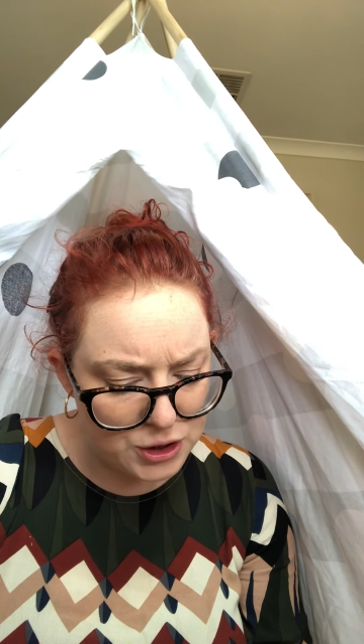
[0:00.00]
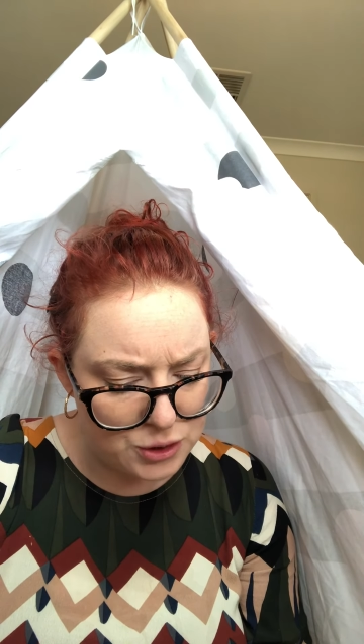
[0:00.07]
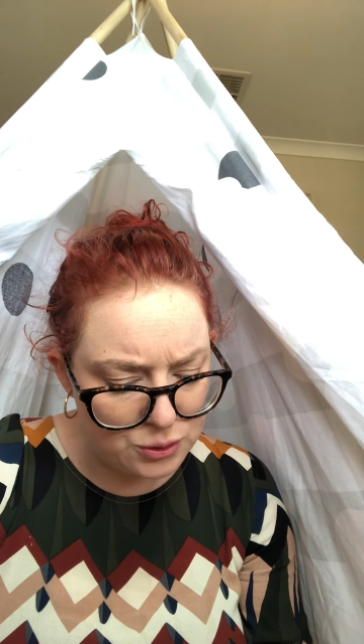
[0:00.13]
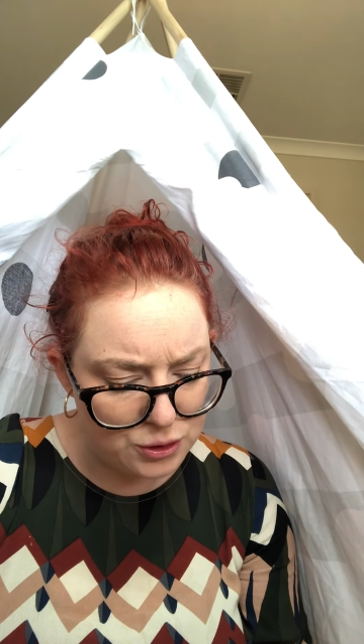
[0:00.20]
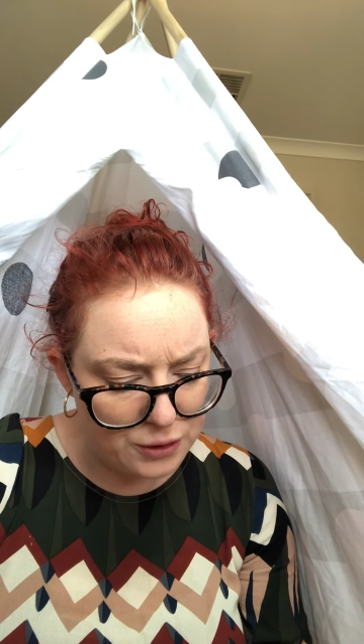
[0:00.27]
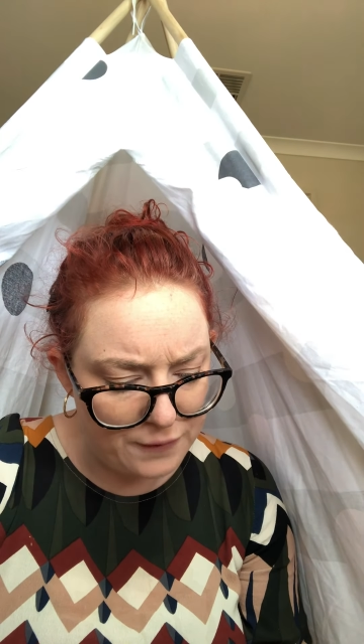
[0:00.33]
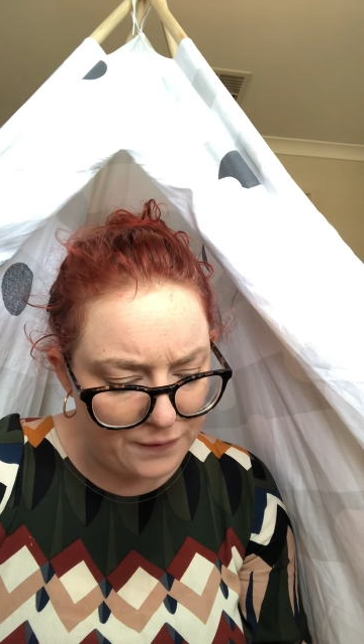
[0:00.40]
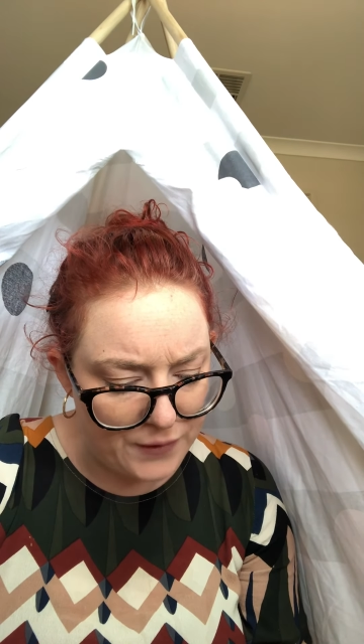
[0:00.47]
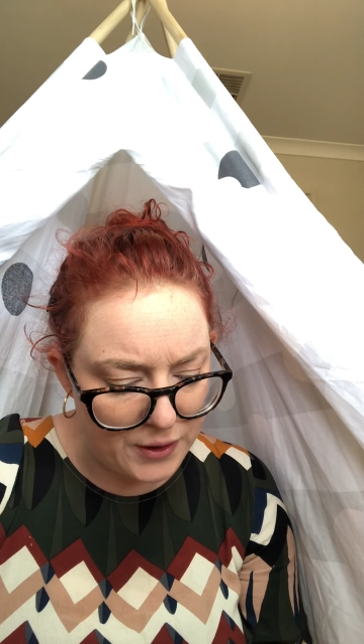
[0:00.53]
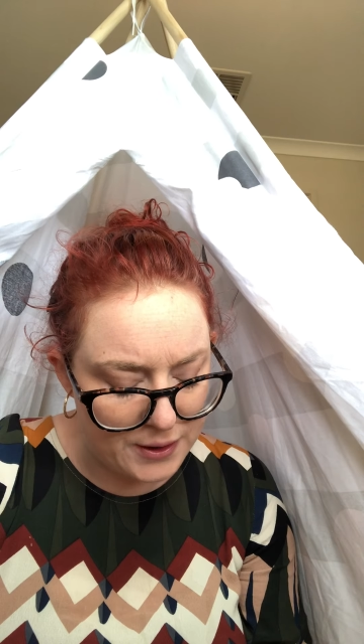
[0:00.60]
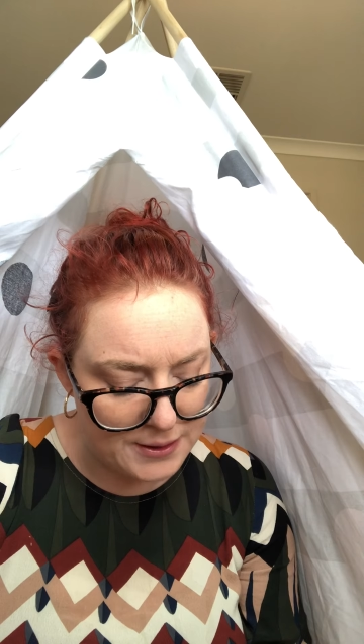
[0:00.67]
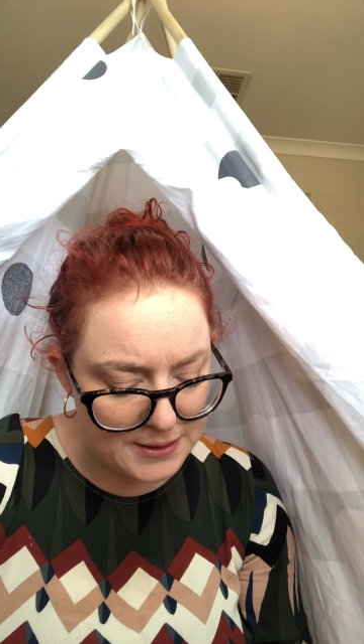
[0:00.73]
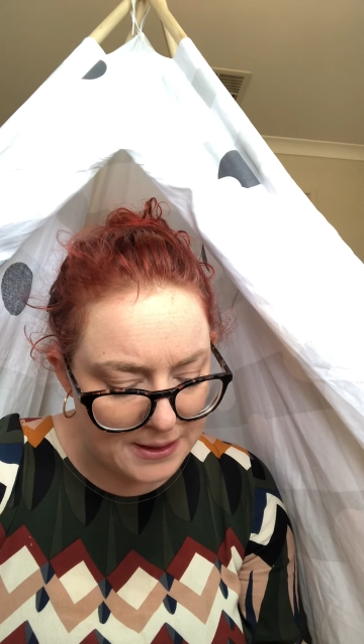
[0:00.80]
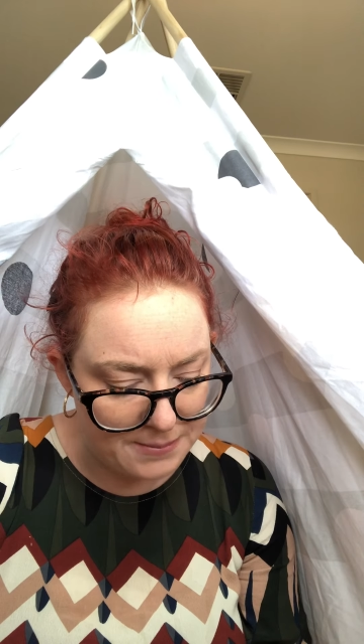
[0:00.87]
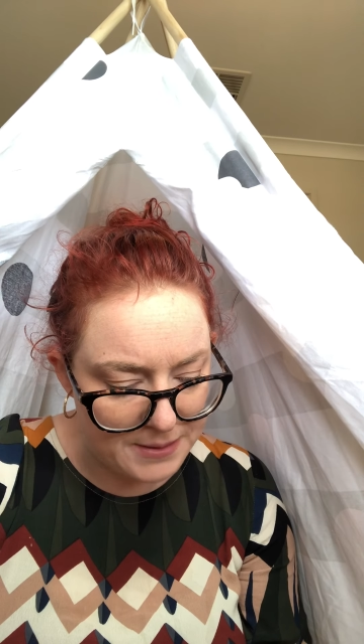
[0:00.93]
she'll do
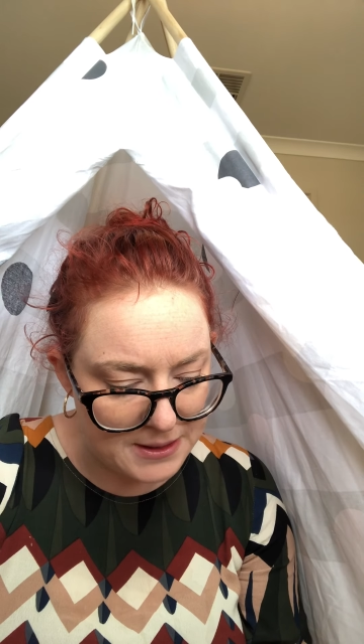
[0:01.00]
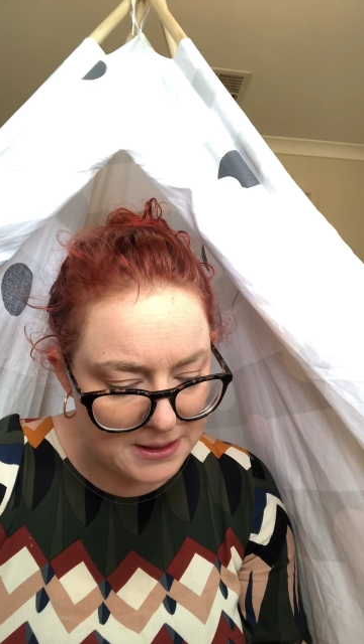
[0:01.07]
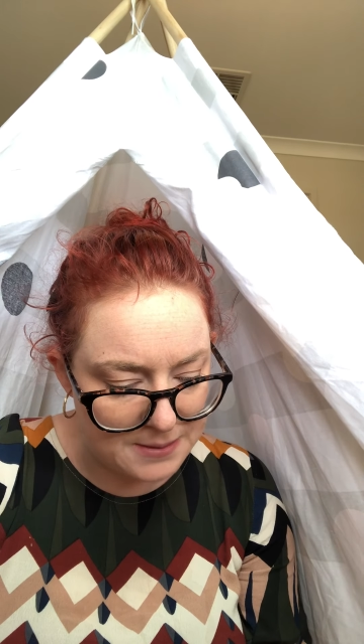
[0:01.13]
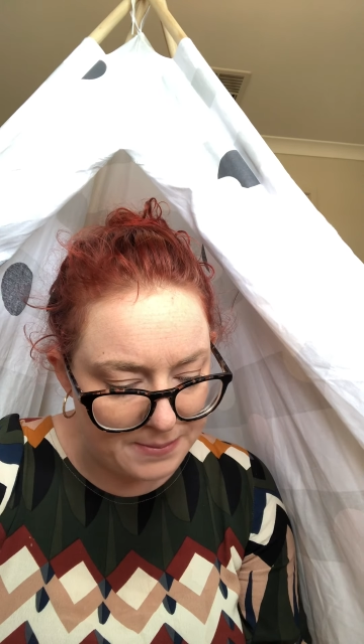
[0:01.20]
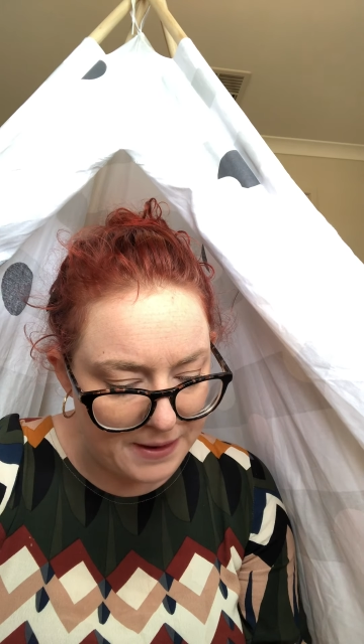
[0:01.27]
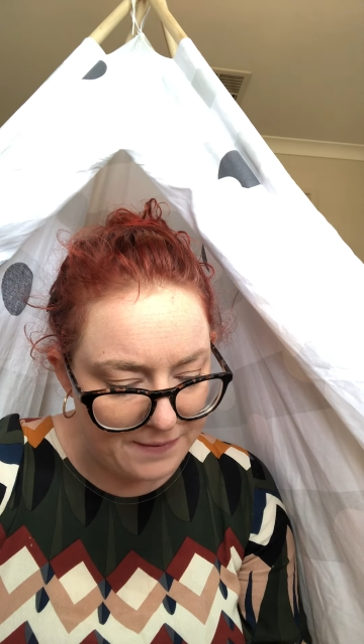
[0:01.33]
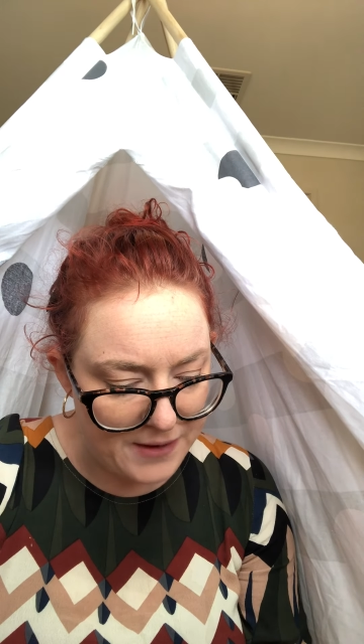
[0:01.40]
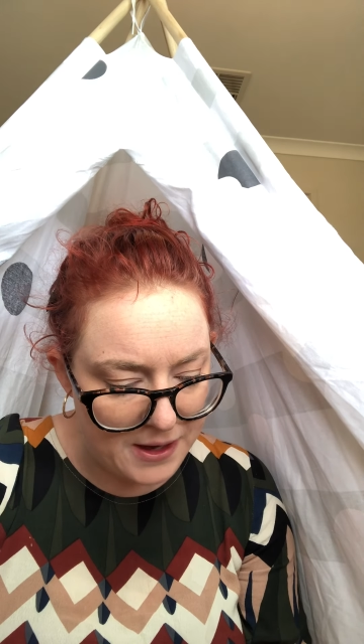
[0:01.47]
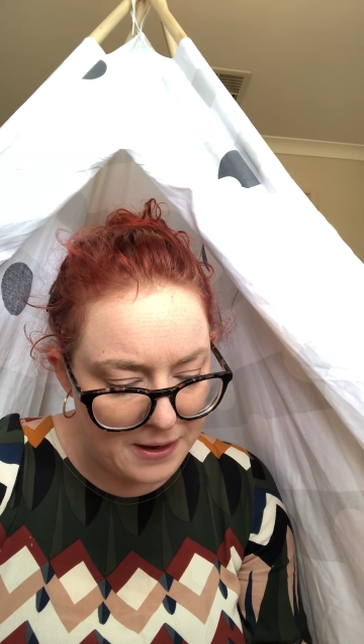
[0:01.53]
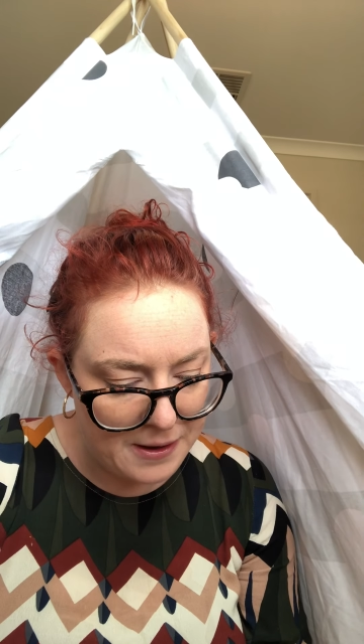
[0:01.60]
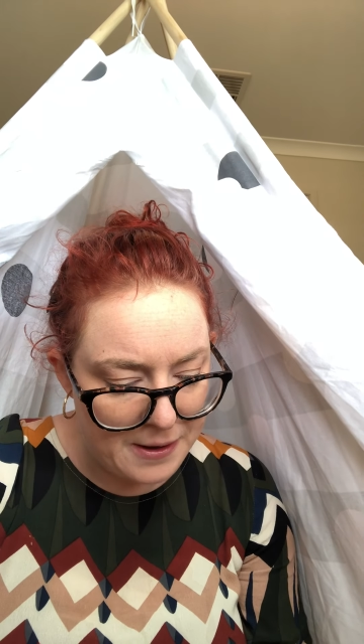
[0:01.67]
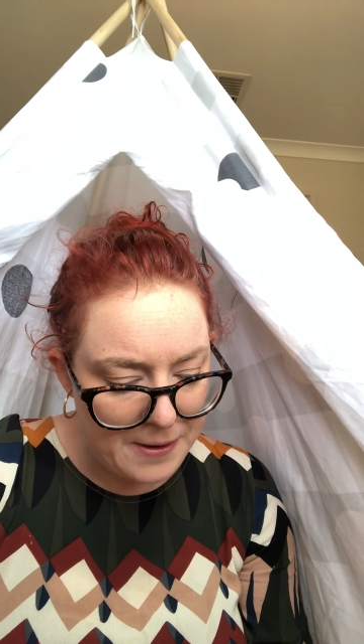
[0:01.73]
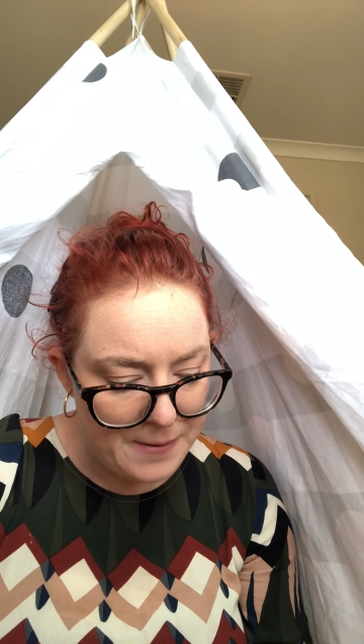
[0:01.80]
first? said Mrs. Beaver.